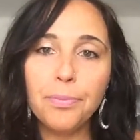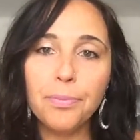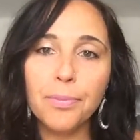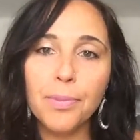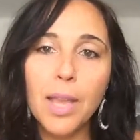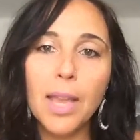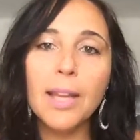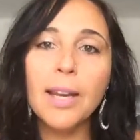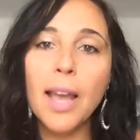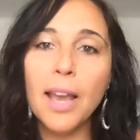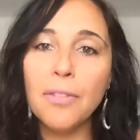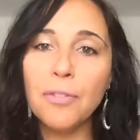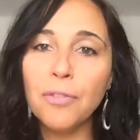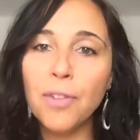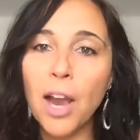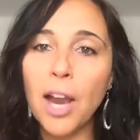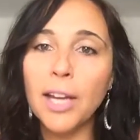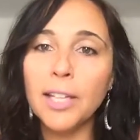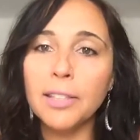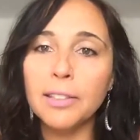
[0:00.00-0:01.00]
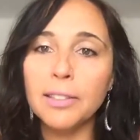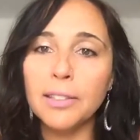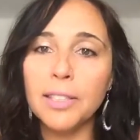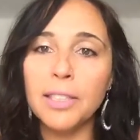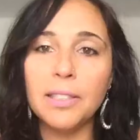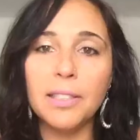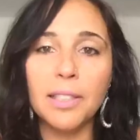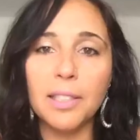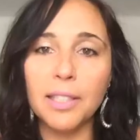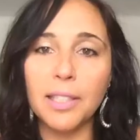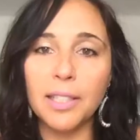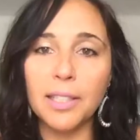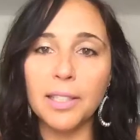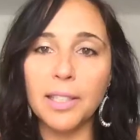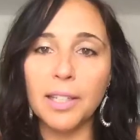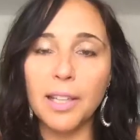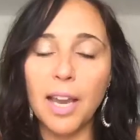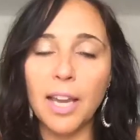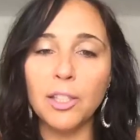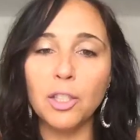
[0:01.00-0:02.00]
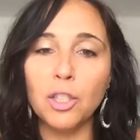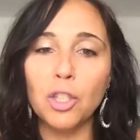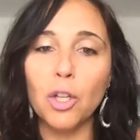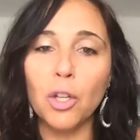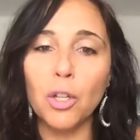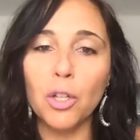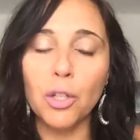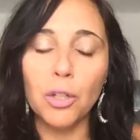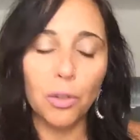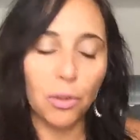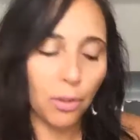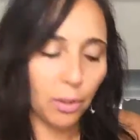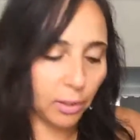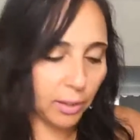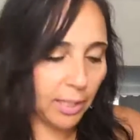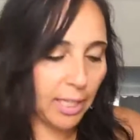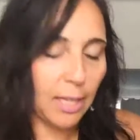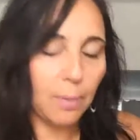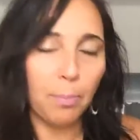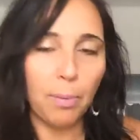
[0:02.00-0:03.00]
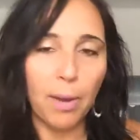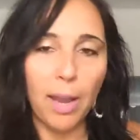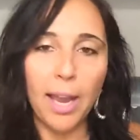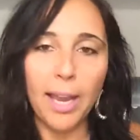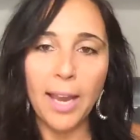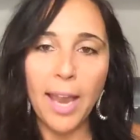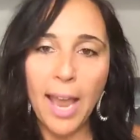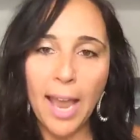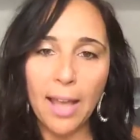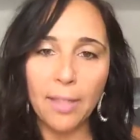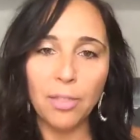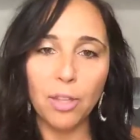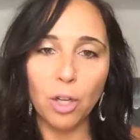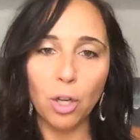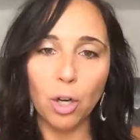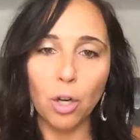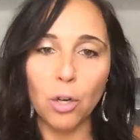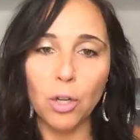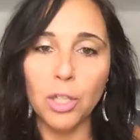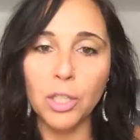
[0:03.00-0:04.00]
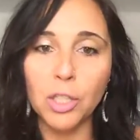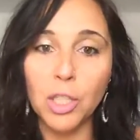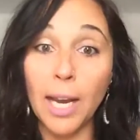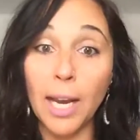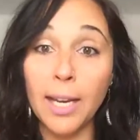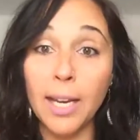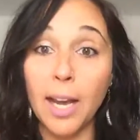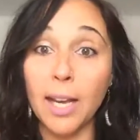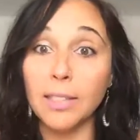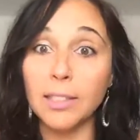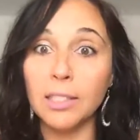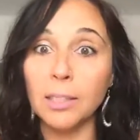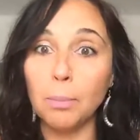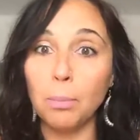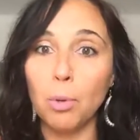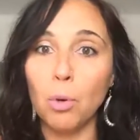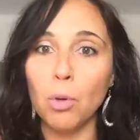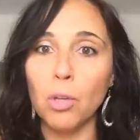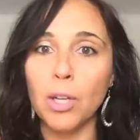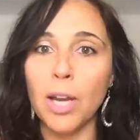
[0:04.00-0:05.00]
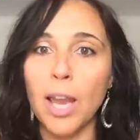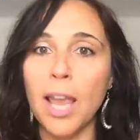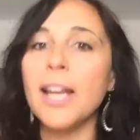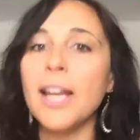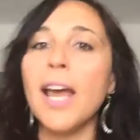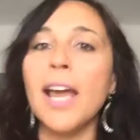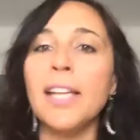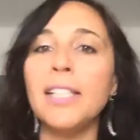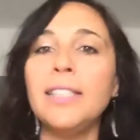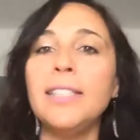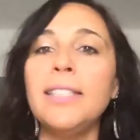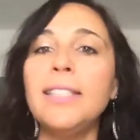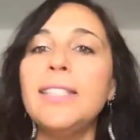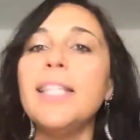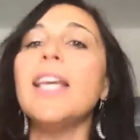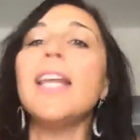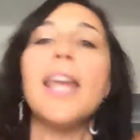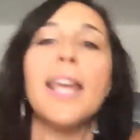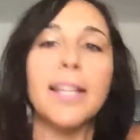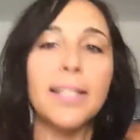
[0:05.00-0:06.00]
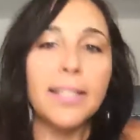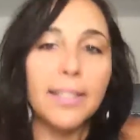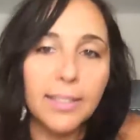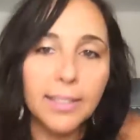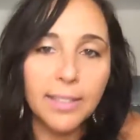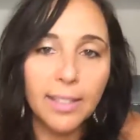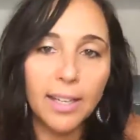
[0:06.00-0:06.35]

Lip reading: And I finally did it. I took the leap. I had the courage. I got support, and I did it.